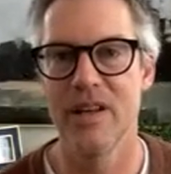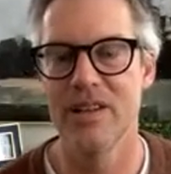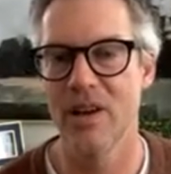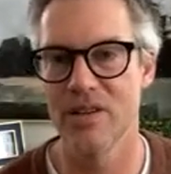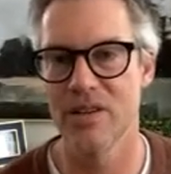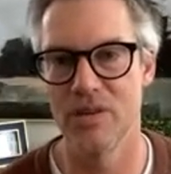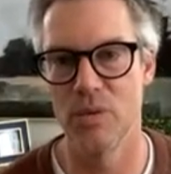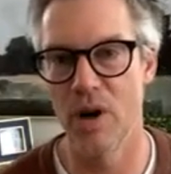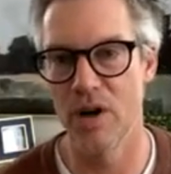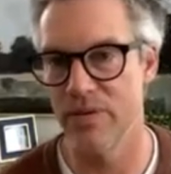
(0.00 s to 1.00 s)
Tulsa is a
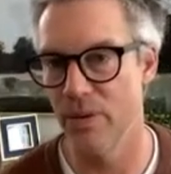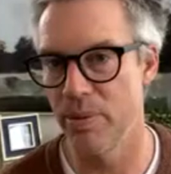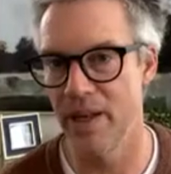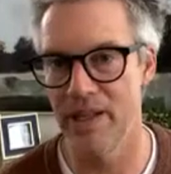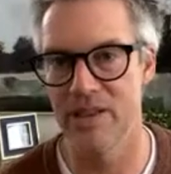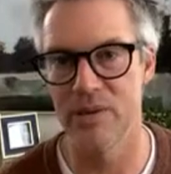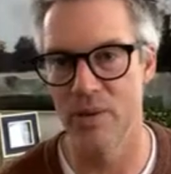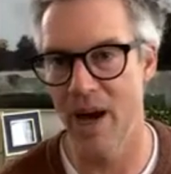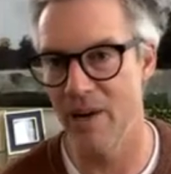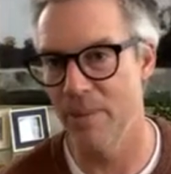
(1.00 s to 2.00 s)
wonderful place to
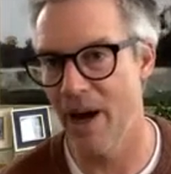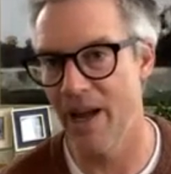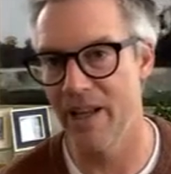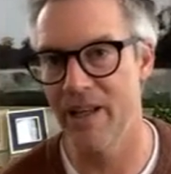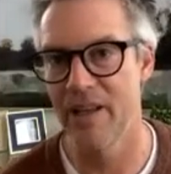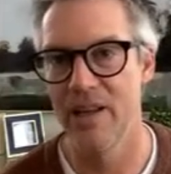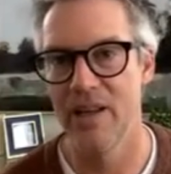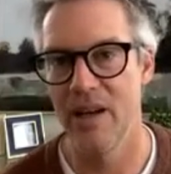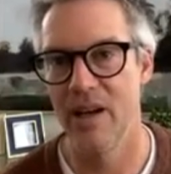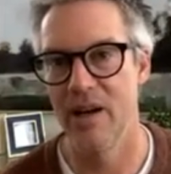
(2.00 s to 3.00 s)
ride a bike,
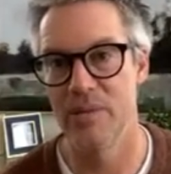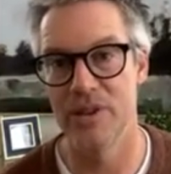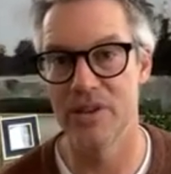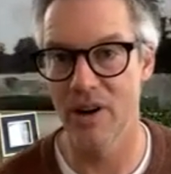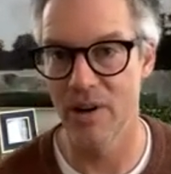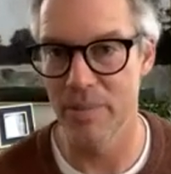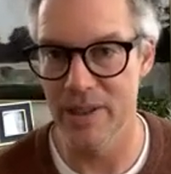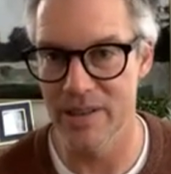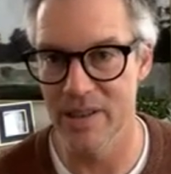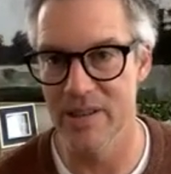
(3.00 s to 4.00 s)
to start a
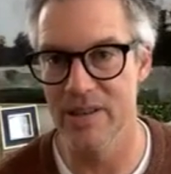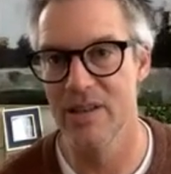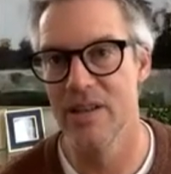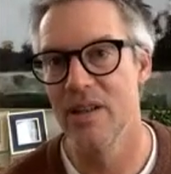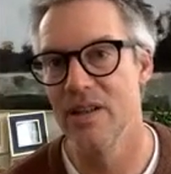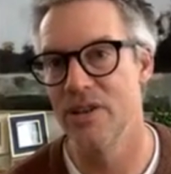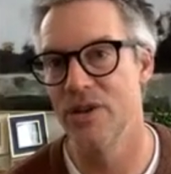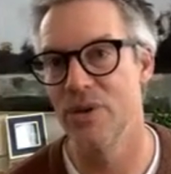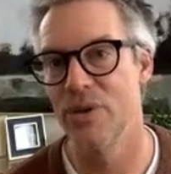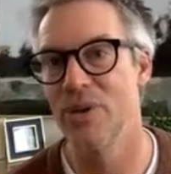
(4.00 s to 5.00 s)
business,
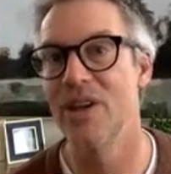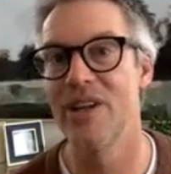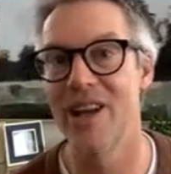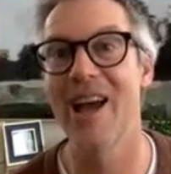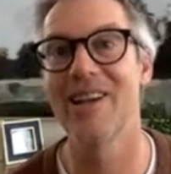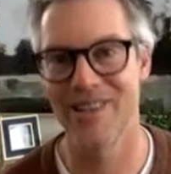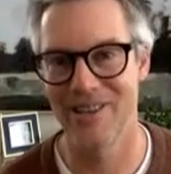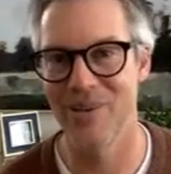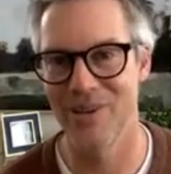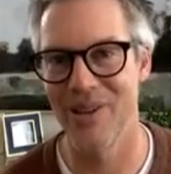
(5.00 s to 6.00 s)
to connect
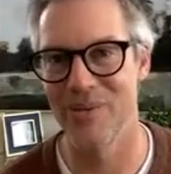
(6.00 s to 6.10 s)
with other